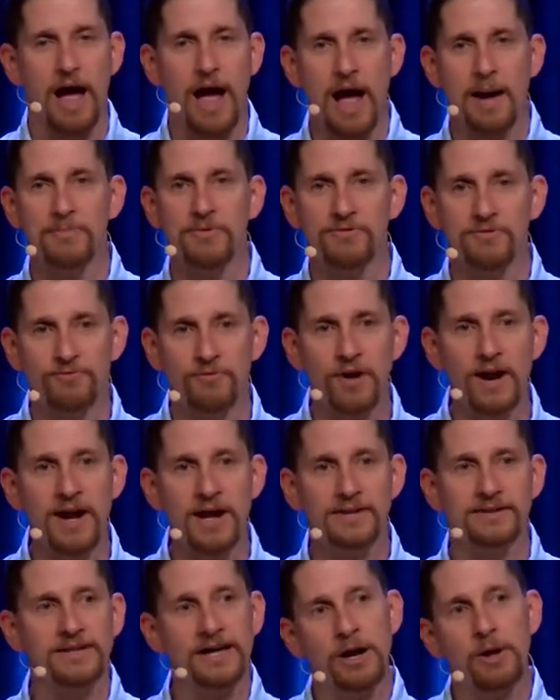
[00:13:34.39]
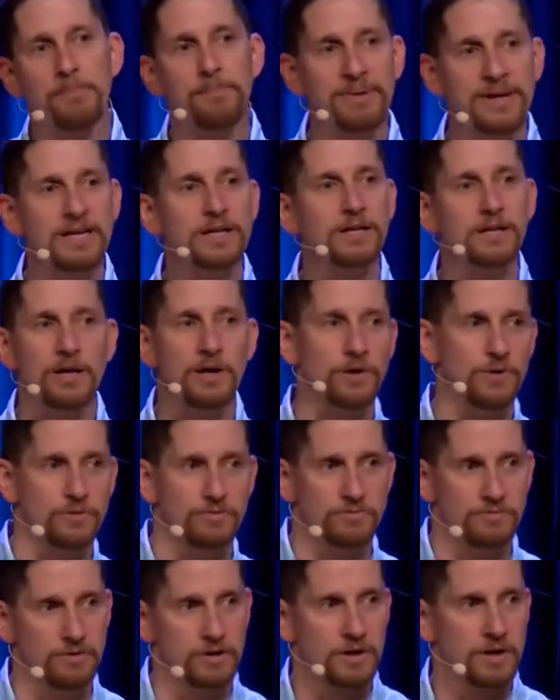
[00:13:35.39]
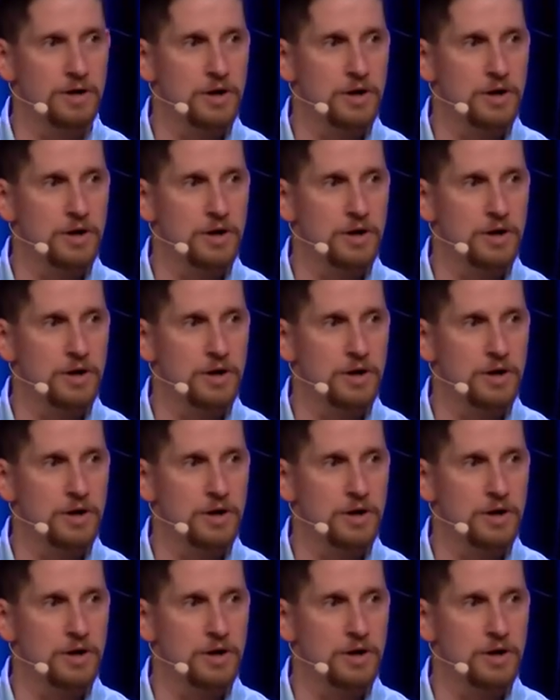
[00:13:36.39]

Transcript: I'm afraid that I'll be alone.